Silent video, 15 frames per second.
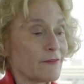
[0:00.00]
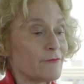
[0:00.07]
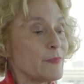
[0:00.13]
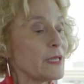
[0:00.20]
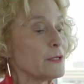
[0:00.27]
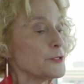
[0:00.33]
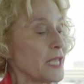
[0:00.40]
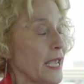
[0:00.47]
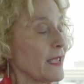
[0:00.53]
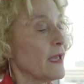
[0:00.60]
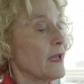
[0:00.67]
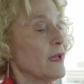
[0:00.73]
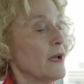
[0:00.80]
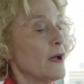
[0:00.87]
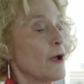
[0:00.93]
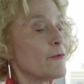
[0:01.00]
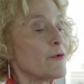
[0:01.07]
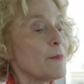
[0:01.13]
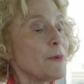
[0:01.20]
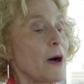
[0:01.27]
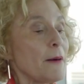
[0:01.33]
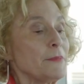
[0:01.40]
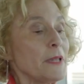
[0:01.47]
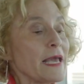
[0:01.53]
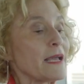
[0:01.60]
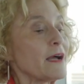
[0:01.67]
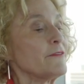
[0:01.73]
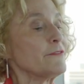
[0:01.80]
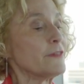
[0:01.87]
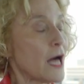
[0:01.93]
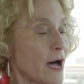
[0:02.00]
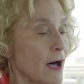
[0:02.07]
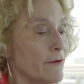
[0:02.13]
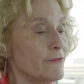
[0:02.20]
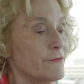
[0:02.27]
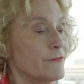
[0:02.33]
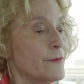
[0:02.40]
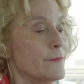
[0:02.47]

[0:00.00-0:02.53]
of building a republic of love,